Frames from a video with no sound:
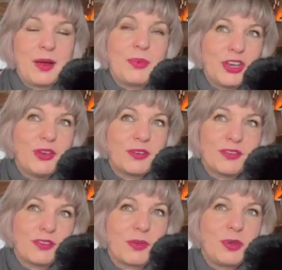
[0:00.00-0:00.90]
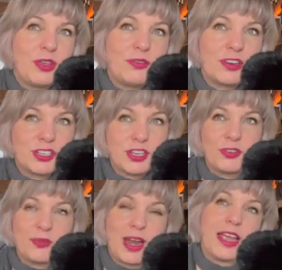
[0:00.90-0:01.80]
and when you start to go
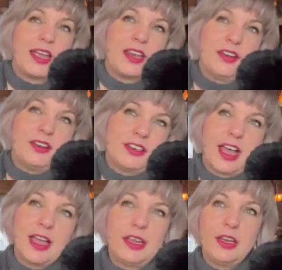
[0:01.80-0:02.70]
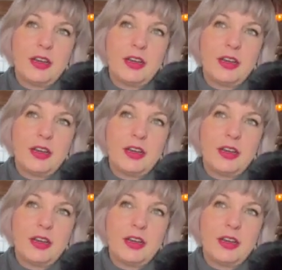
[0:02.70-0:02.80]
gray and you're dyeing